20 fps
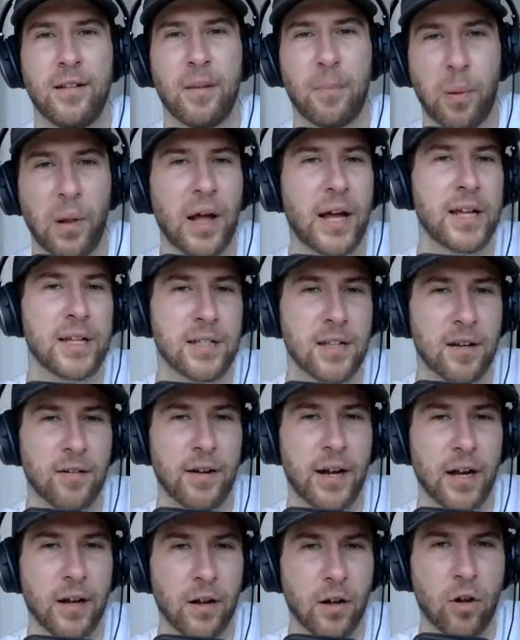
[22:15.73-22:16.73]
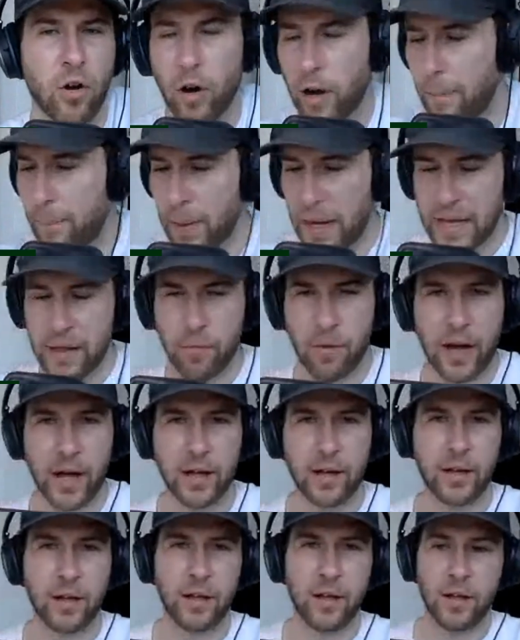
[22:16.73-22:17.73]
the players that are out on the court. And by the
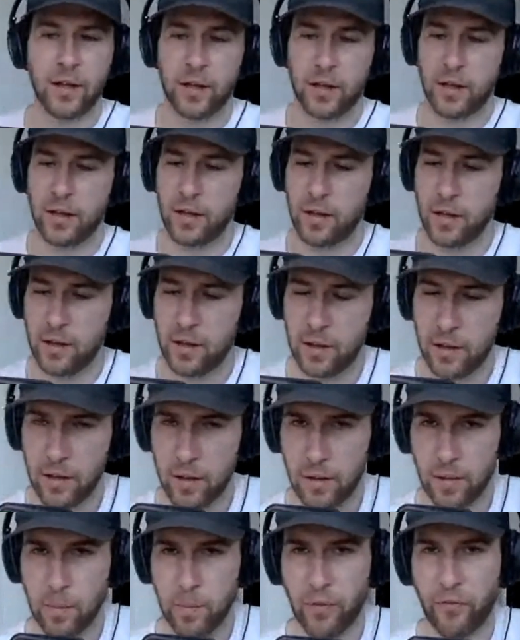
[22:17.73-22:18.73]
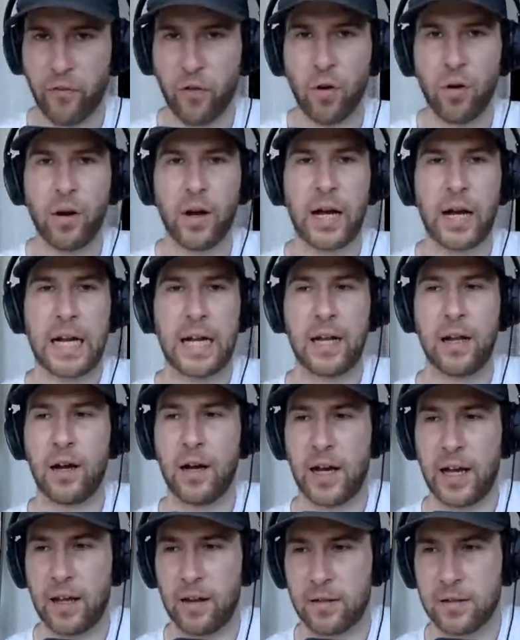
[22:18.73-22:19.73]
way, before I,
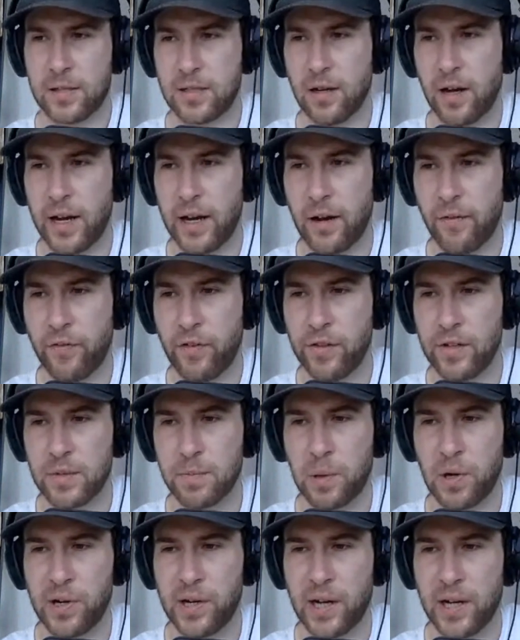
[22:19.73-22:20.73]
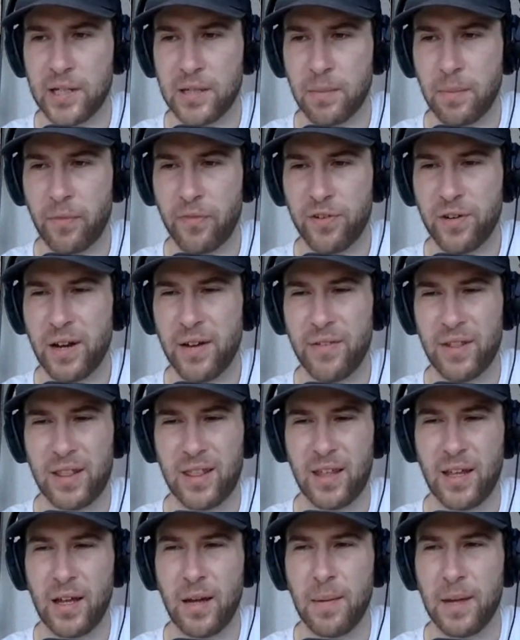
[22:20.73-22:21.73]
I sign off on this podcast, or before I even
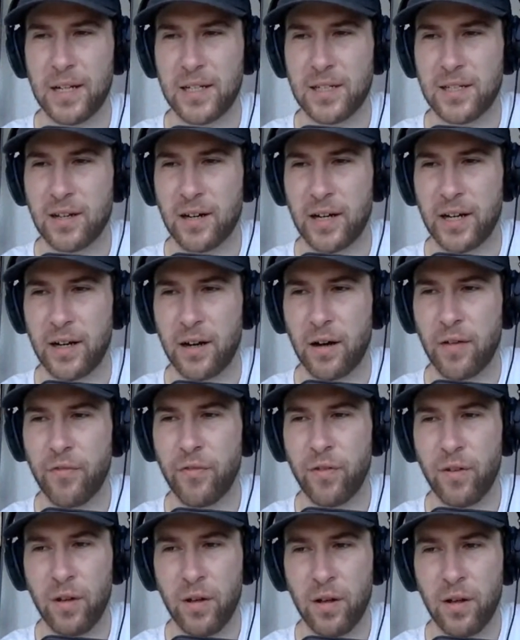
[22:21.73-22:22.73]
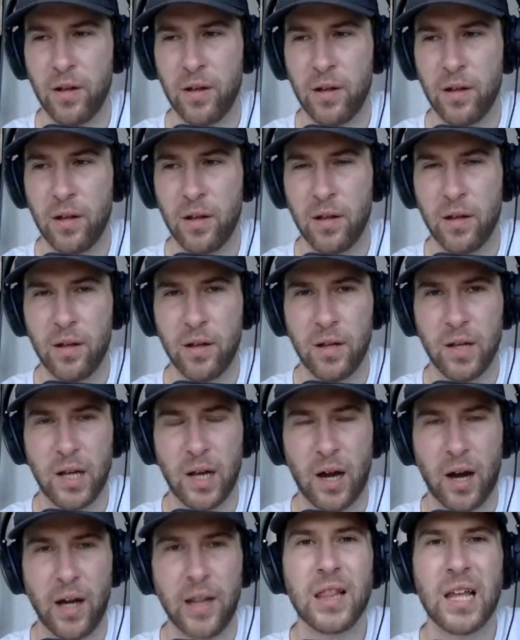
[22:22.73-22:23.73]
think about signing off,
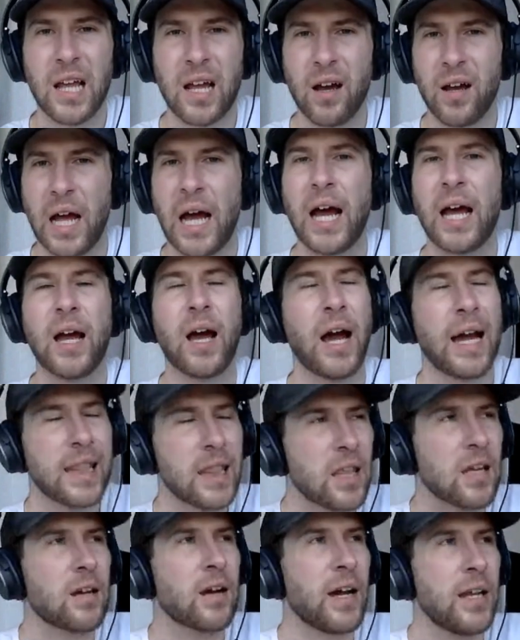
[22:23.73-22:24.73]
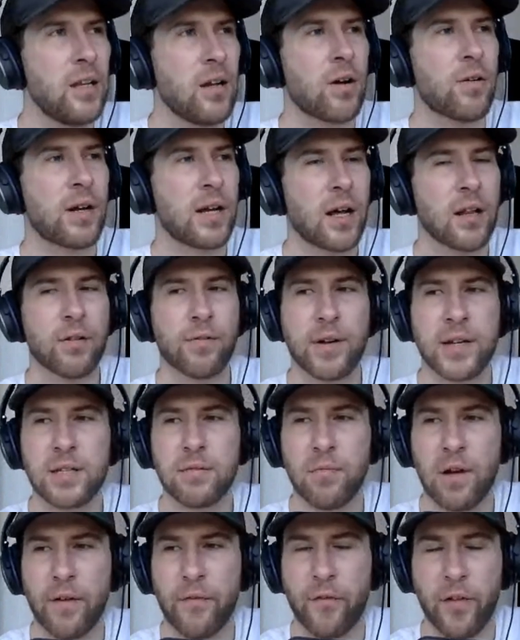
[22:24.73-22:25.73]
I think I, I think I know another
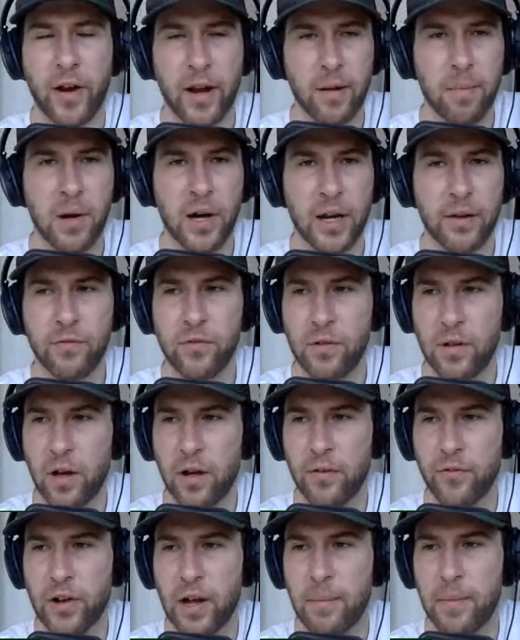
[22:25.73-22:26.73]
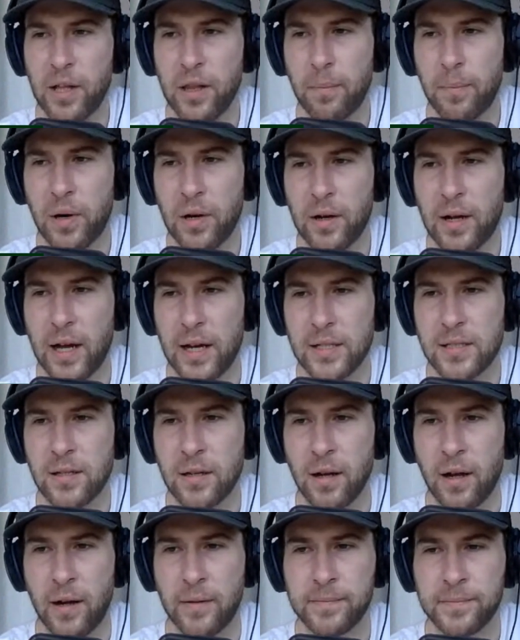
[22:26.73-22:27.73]
reason why Frank might have not have come on the podcast
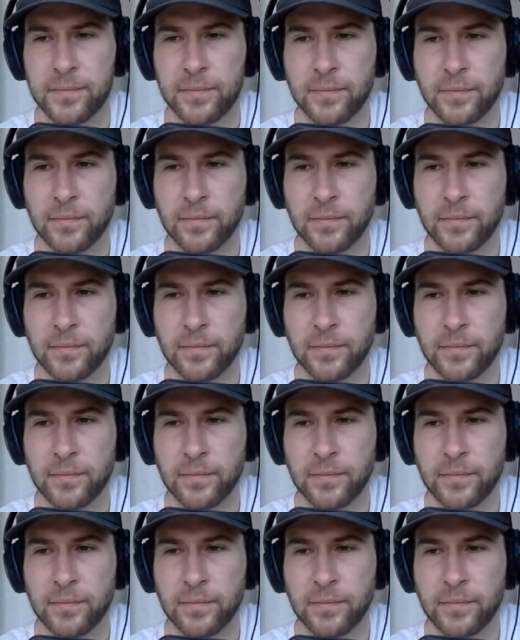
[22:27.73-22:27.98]
tonight.